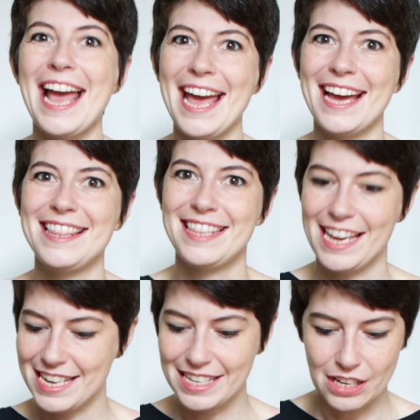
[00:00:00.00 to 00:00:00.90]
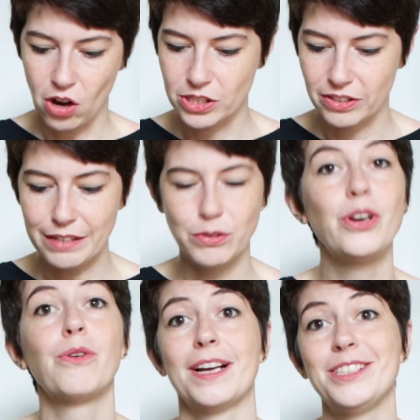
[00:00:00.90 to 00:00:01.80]
and they also leave you
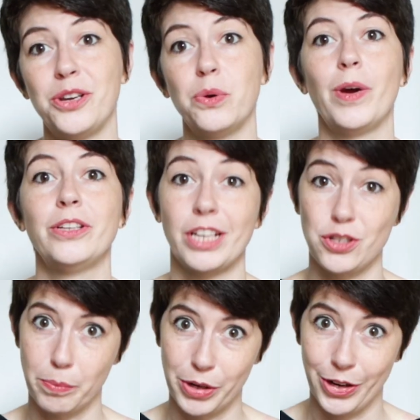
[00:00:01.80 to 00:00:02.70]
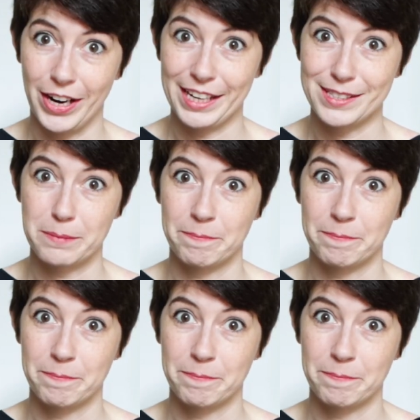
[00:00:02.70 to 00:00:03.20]
no residue when you touch them with your hands.